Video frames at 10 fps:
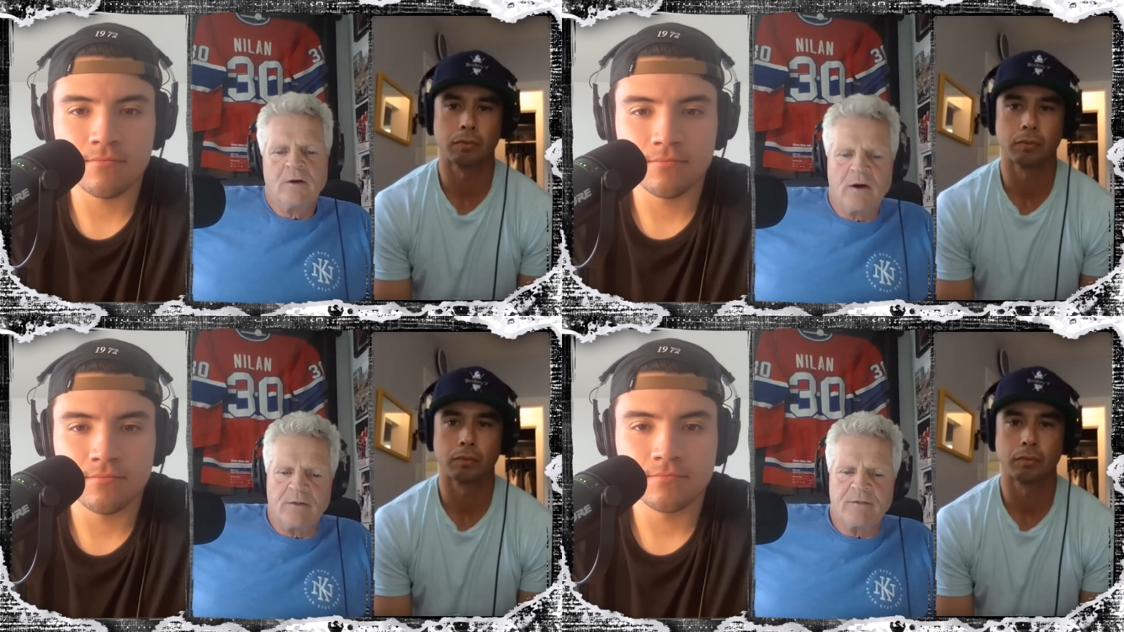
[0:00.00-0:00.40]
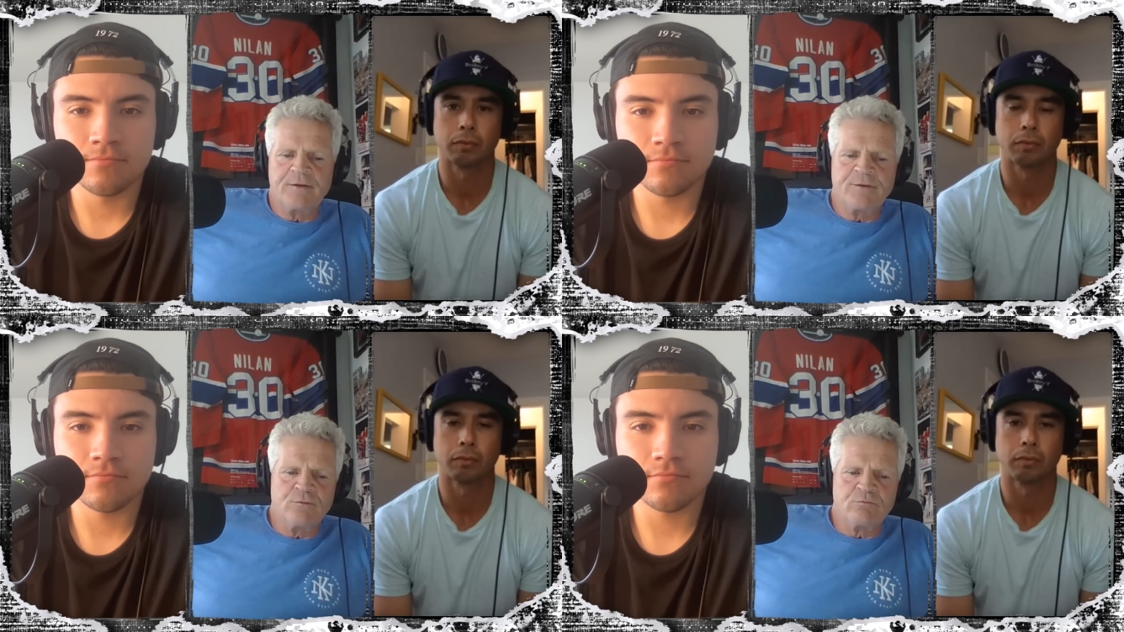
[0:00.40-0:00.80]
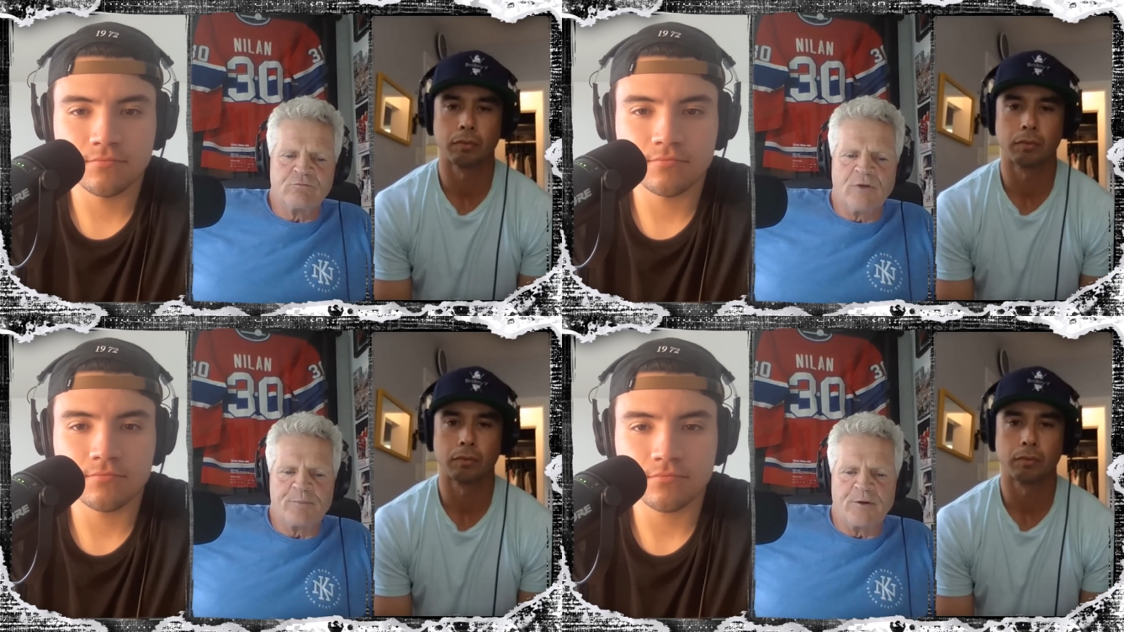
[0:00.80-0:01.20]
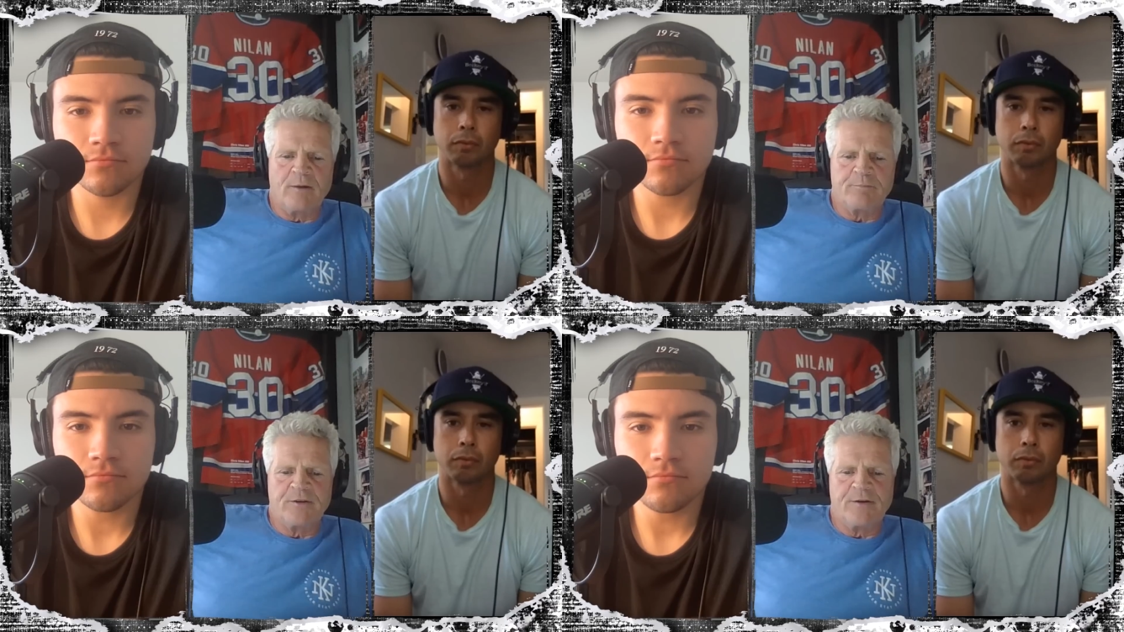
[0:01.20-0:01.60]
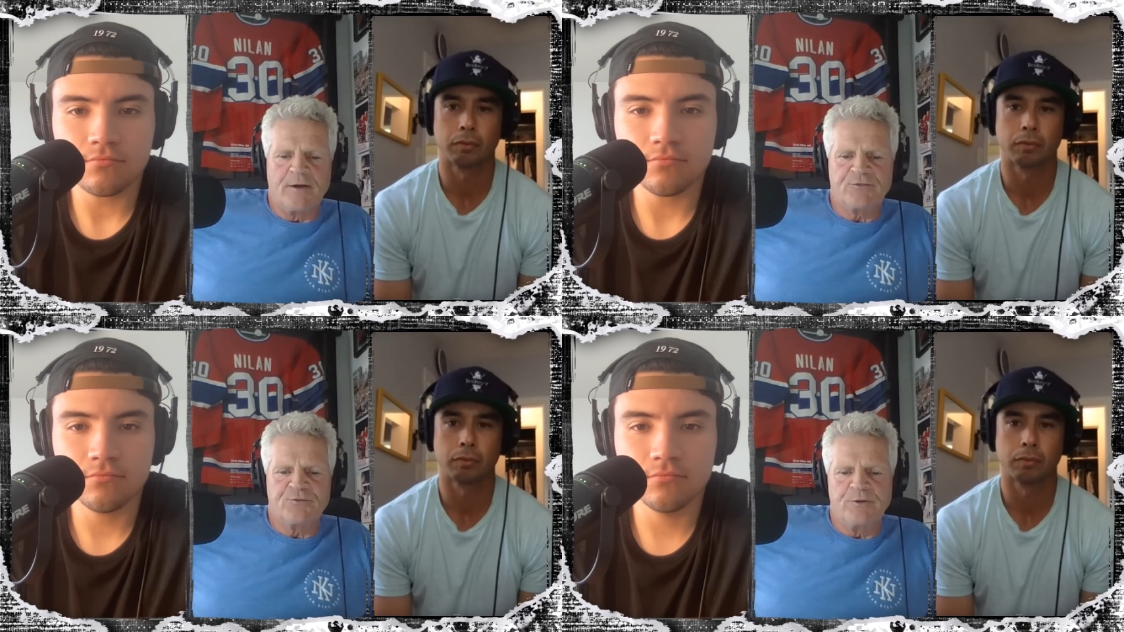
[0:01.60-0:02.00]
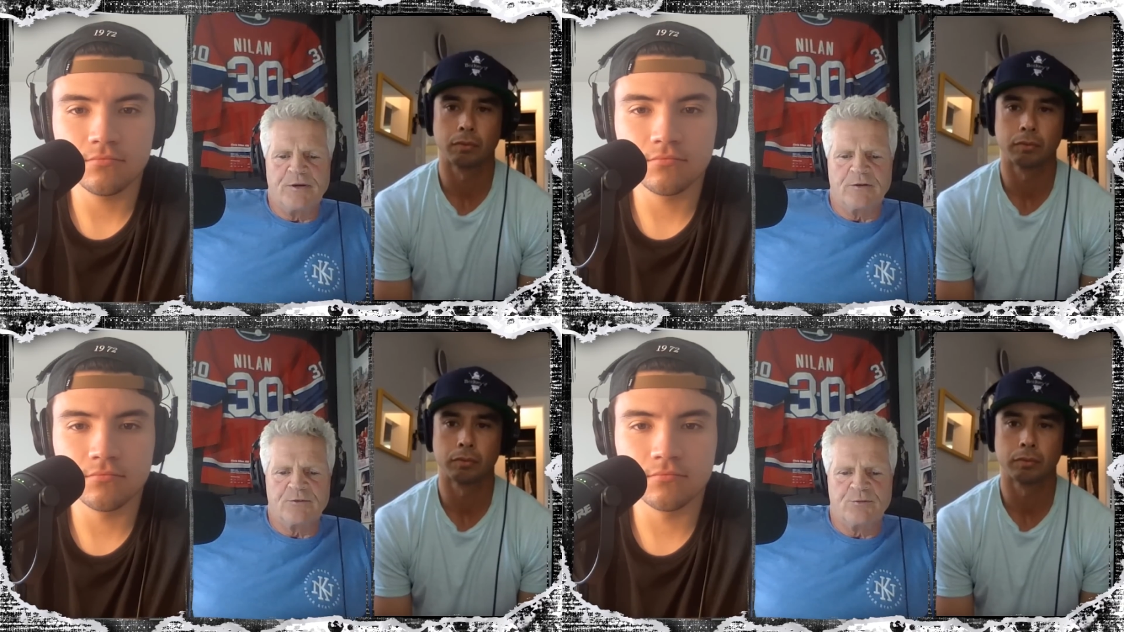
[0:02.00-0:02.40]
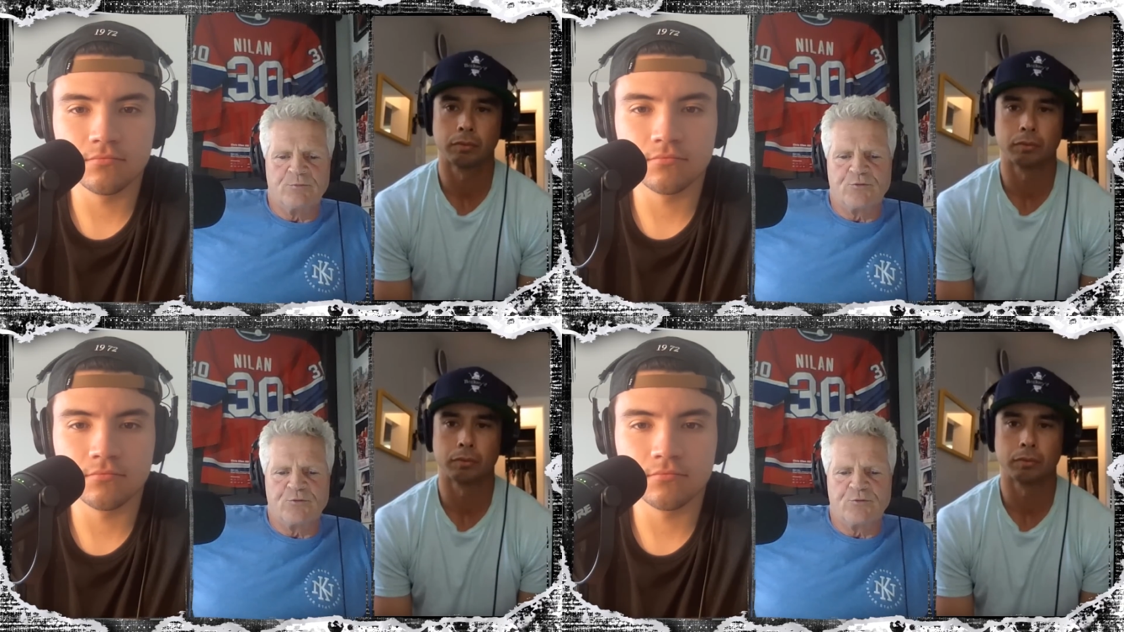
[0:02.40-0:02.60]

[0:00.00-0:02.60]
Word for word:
Speaker 1: Uh, then you rip it up the next two years.